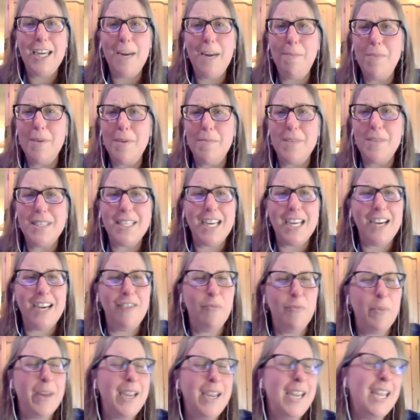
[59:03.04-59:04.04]
Keep them safe,
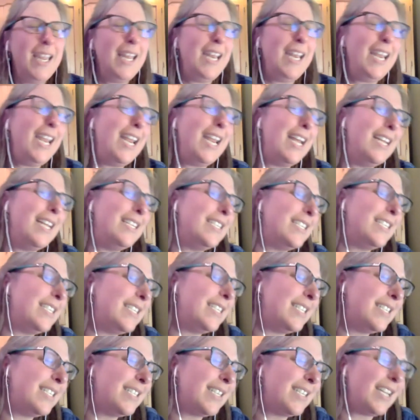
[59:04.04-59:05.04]
but it is
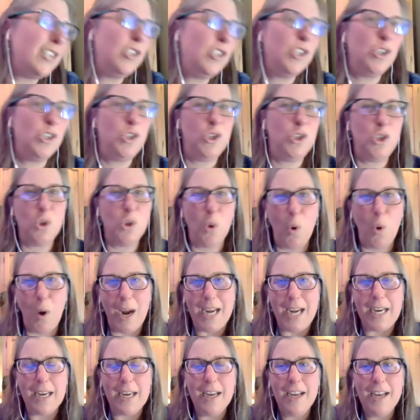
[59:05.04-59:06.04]
such a
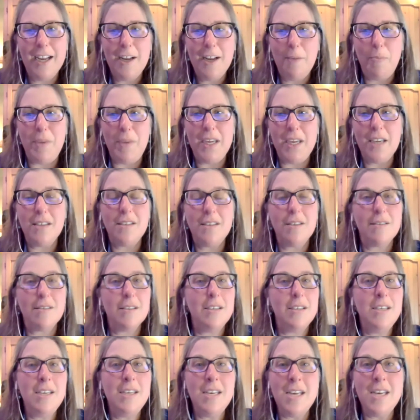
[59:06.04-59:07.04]
joy because
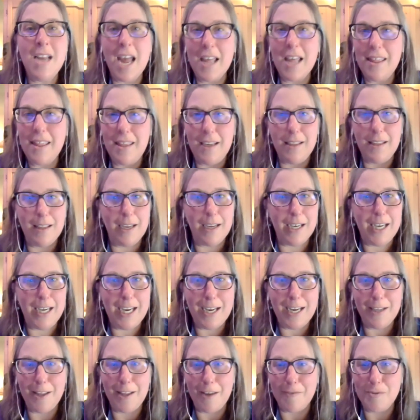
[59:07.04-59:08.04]
there's nothing that a
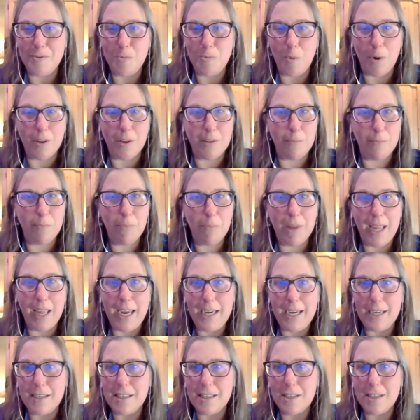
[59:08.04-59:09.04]
kid loves more than
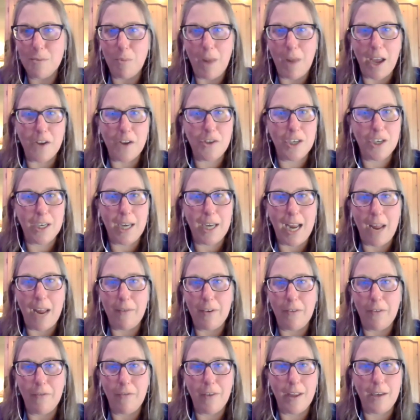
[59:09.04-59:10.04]
playing and splashing and
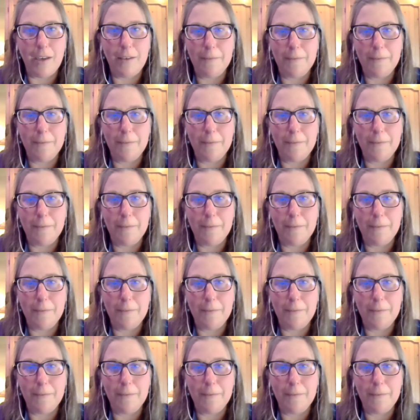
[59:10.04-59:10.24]
having fun.